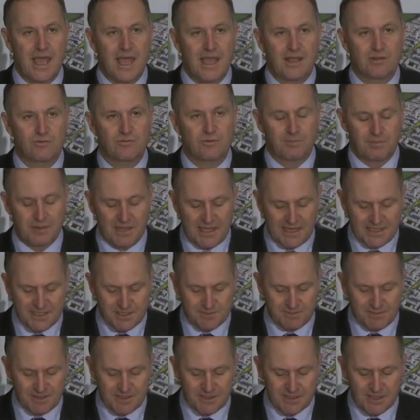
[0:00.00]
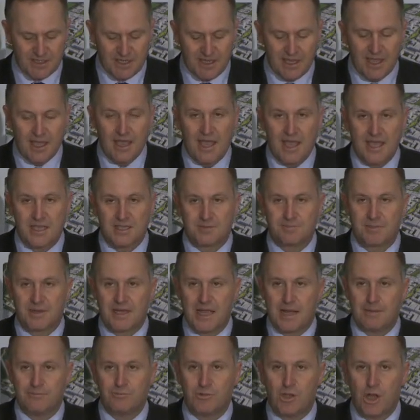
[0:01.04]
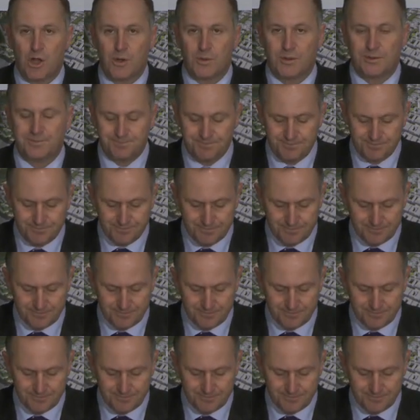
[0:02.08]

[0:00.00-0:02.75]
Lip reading: and replacement has become known.